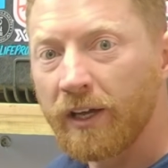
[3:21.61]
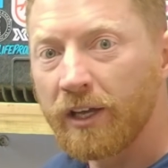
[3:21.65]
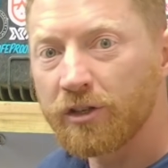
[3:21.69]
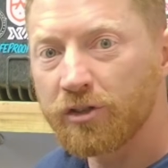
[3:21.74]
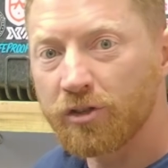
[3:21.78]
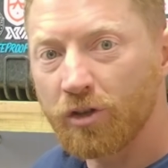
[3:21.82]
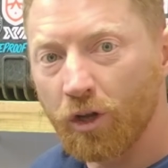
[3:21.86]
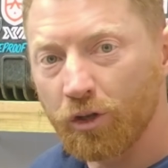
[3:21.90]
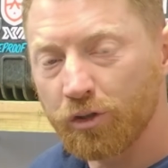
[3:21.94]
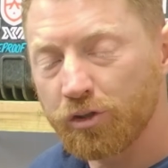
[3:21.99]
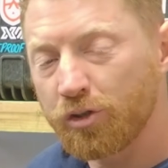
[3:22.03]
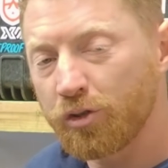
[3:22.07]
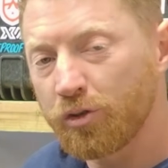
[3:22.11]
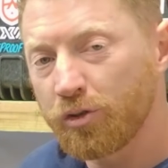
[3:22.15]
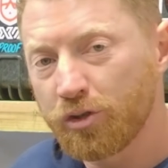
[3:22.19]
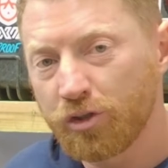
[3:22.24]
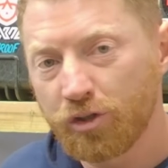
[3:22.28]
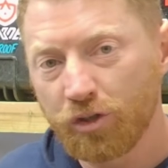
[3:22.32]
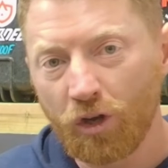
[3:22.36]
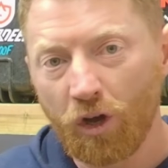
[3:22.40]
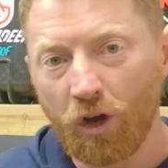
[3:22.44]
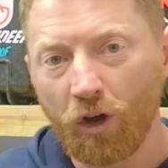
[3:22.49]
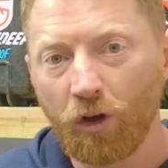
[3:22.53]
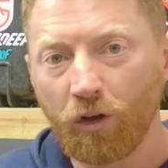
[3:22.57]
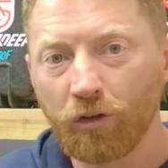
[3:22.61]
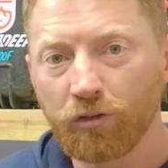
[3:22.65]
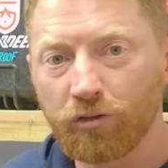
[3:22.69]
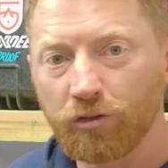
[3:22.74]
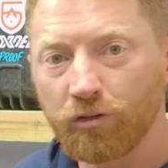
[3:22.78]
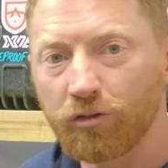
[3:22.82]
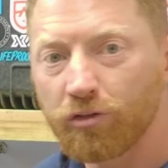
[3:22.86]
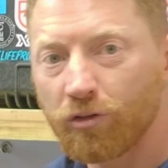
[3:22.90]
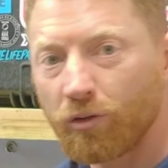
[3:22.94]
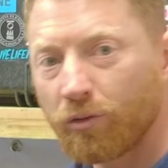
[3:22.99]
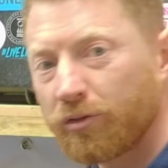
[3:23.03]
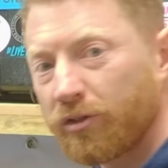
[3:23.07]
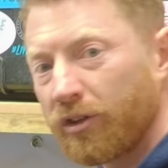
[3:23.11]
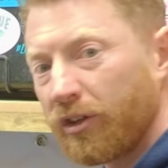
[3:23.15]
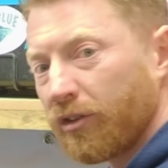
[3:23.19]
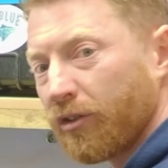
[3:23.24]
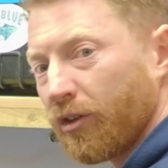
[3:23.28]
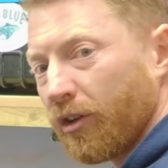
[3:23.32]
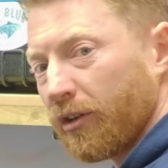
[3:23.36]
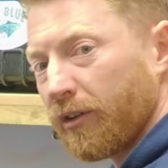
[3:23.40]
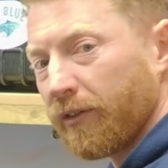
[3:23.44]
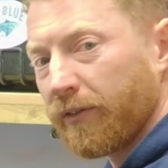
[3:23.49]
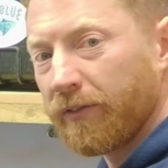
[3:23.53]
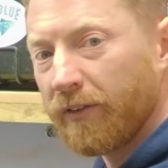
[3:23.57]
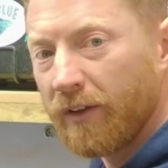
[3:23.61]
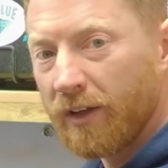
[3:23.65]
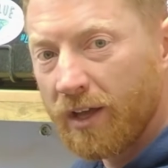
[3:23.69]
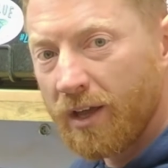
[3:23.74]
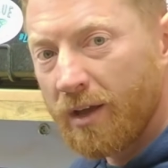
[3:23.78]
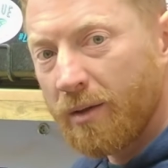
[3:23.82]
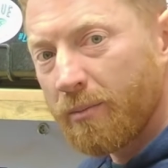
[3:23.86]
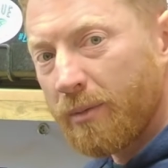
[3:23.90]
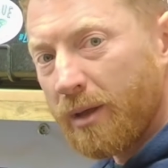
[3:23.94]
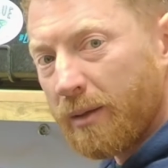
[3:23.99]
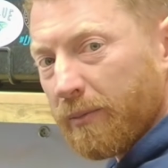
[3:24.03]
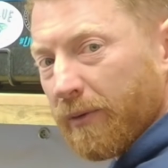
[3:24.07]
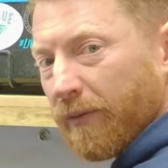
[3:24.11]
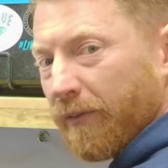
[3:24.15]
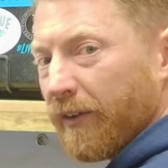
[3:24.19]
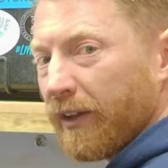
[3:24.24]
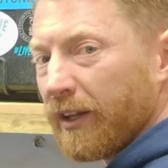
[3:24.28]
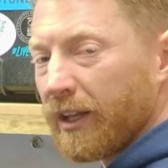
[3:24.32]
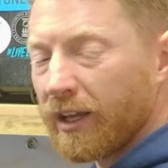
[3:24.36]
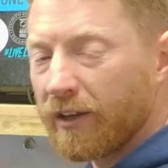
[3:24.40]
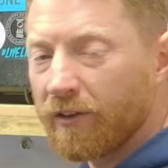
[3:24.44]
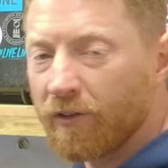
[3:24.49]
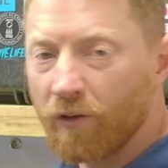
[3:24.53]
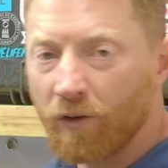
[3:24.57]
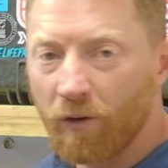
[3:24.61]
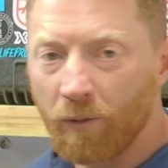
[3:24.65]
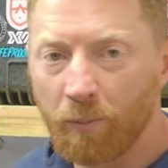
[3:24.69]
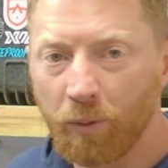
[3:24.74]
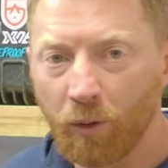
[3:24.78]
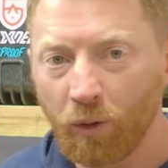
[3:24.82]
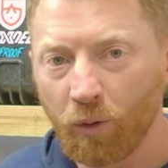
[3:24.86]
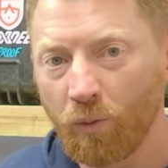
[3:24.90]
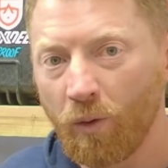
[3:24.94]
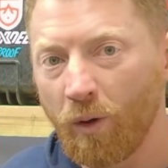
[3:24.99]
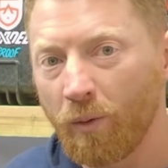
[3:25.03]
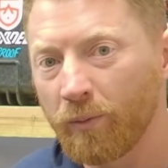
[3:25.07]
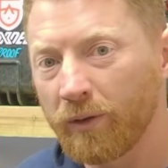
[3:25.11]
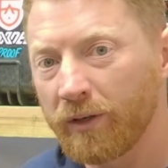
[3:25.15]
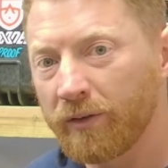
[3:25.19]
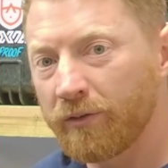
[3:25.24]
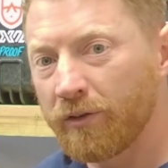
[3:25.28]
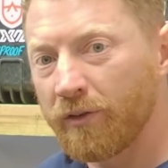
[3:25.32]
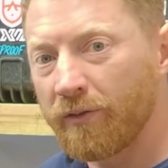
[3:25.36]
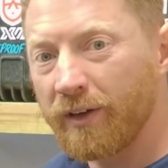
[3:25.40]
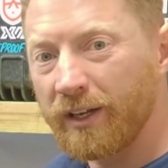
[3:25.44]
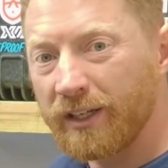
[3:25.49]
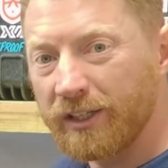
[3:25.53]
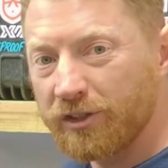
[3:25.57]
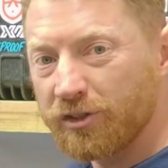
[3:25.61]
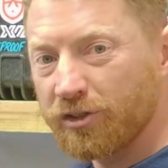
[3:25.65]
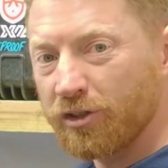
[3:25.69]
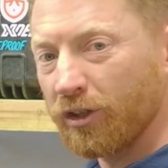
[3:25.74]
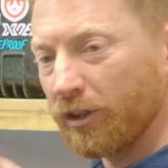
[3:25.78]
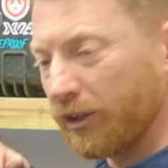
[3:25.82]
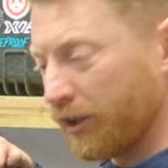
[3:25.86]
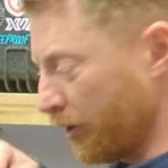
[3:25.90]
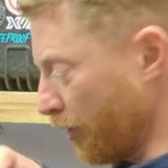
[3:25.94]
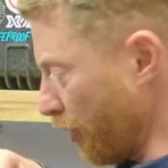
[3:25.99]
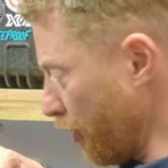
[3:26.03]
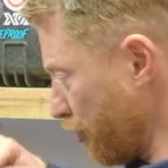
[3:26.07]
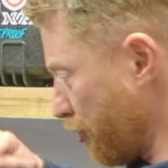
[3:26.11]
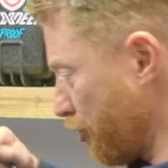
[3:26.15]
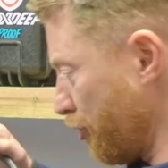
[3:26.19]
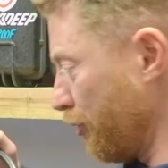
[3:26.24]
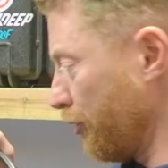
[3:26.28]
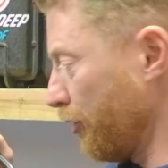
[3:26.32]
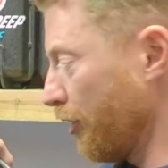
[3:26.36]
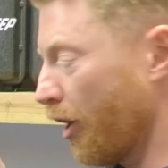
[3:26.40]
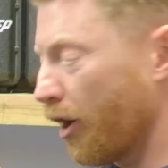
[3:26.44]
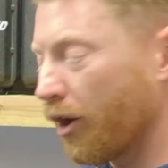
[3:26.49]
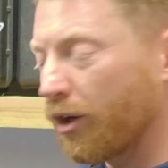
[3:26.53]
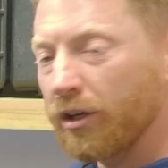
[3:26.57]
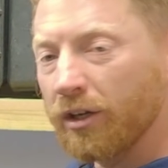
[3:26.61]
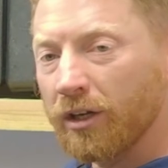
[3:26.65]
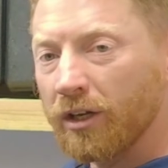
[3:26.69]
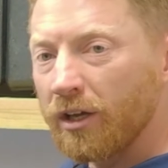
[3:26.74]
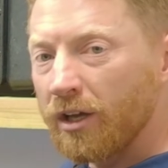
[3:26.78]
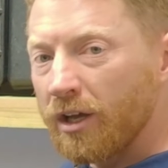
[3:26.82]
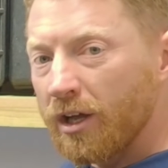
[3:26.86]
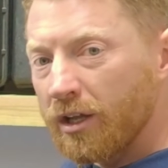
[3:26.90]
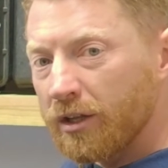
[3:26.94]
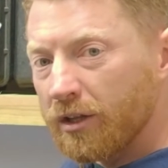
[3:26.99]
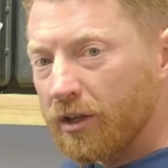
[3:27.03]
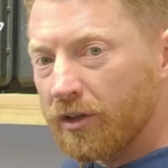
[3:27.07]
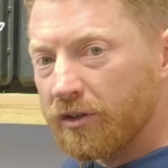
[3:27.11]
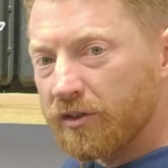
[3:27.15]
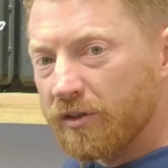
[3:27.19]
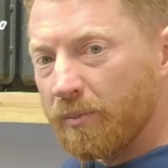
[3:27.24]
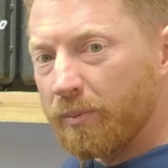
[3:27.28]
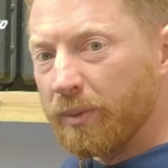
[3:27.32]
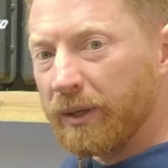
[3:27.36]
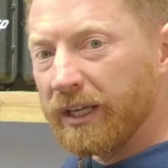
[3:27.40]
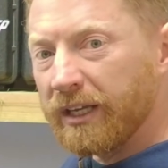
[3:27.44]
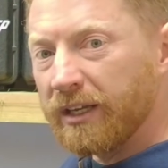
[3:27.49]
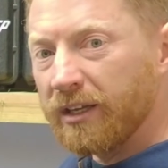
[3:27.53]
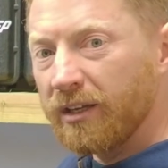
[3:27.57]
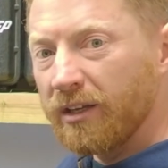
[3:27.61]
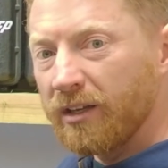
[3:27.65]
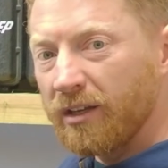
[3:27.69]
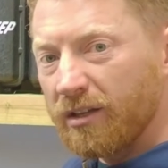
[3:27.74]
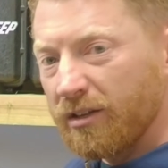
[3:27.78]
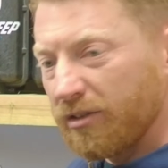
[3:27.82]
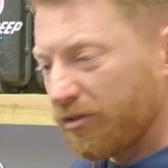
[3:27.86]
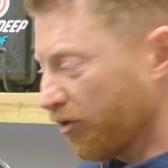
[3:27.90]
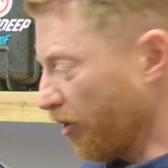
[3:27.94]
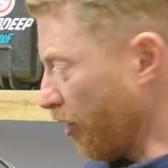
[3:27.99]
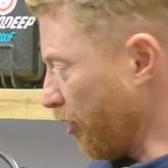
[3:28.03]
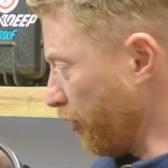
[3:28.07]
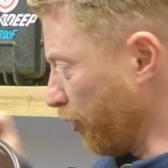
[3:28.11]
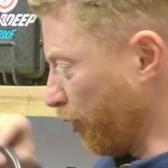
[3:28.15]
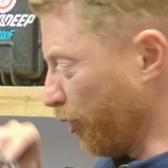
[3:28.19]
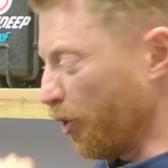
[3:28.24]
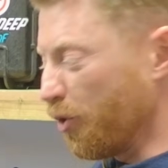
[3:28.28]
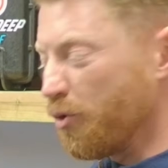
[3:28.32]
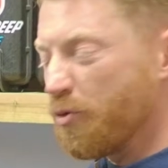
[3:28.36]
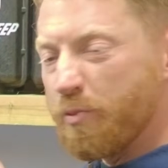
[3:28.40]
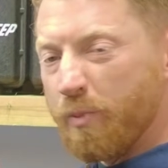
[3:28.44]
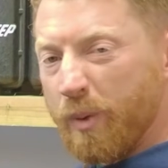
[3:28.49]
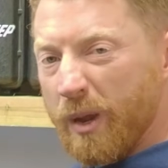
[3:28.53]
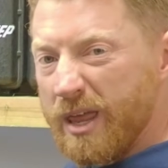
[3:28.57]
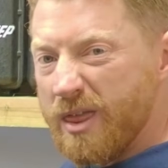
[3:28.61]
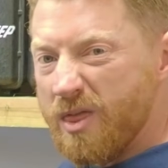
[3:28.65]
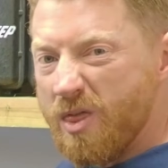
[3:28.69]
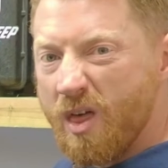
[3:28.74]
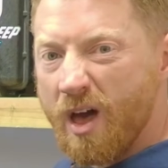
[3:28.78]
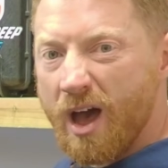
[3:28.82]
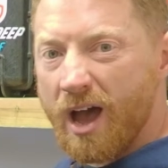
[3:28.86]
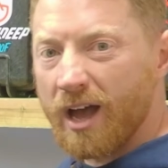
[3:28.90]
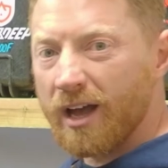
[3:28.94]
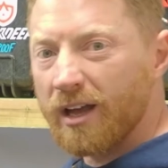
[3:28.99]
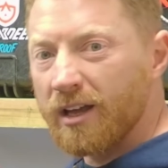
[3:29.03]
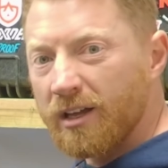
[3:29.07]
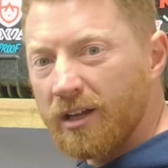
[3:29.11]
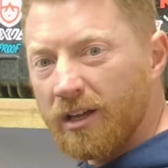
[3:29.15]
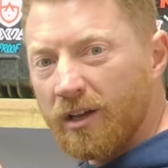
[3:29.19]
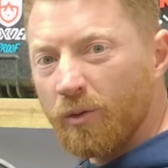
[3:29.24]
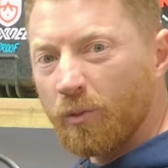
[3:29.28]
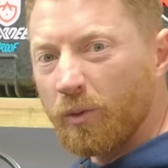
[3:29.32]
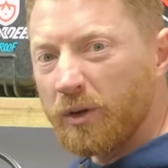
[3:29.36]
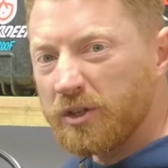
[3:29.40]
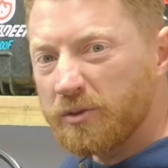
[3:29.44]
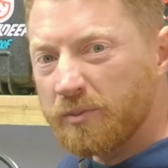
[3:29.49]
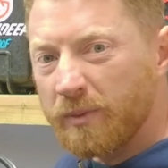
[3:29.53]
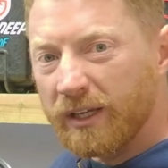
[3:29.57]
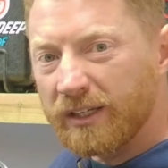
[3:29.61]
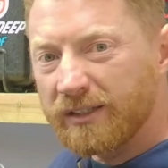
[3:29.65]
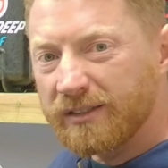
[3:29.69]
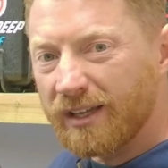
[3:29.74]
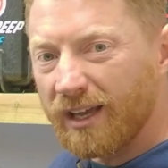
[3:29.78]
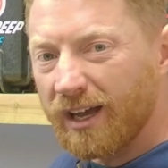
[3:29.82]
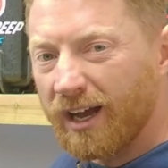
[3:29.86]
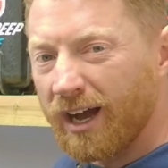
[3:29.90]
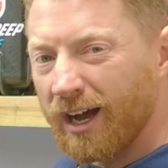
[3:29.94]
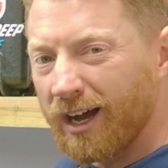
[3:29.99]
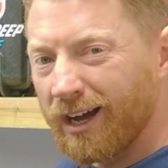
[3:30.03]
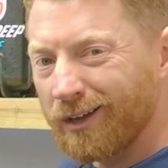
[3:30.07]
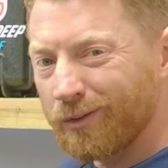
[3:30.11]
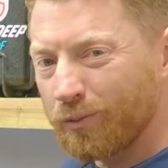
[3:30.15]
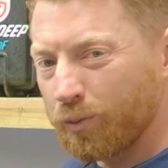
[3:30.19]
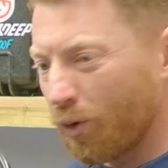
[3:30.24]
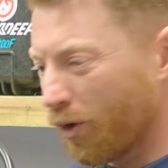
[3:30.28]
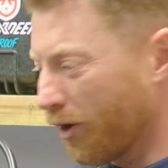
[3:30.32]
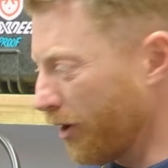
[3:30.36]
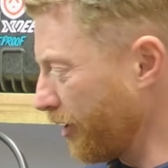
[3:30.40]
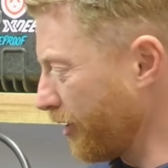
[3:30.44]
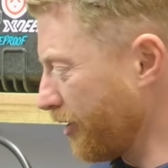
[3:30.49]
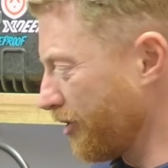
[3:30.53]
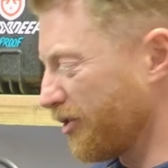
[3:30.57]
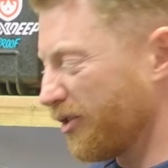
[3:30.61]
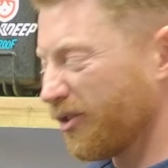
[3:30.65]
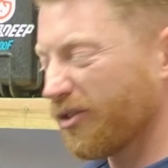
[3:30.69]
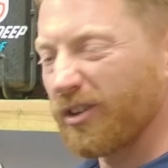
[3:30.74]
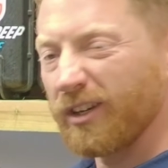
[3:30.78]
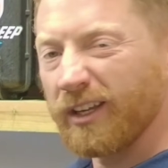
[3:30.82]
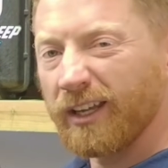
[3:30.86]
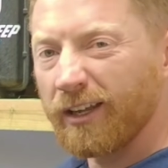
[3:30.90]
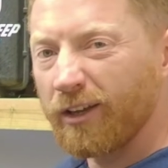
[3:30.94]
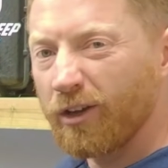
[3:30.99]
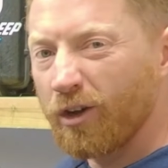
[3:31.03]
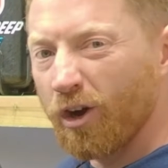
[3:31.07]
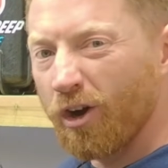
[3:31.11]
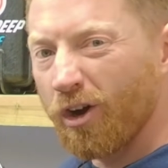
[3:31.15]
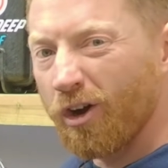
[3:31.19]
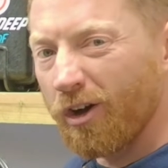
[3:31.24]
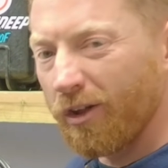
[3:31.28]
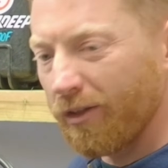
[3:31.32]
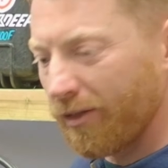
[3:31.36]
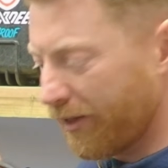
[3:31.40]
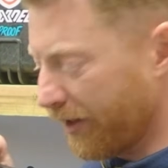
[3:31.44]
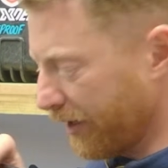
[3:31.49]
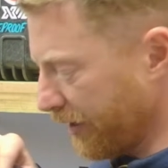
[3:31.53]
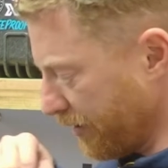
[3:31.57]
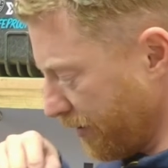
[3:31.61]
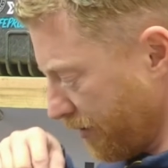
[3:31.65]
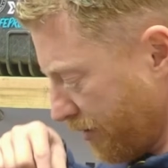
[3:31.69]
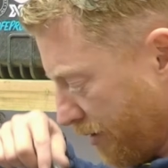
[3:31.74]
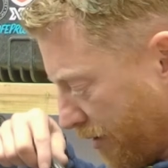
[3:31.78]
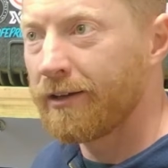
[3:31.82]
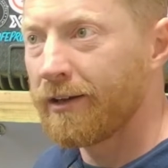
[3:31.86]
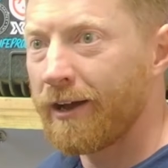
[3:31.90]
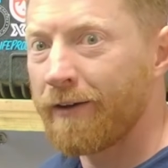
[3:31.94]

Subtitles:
It's not too short, so it's going to make me feel like I've got to pull one way or another, and it's certainly not too long that there's a big sort of loop in that, which makes it hard work because it's going to get caught on things.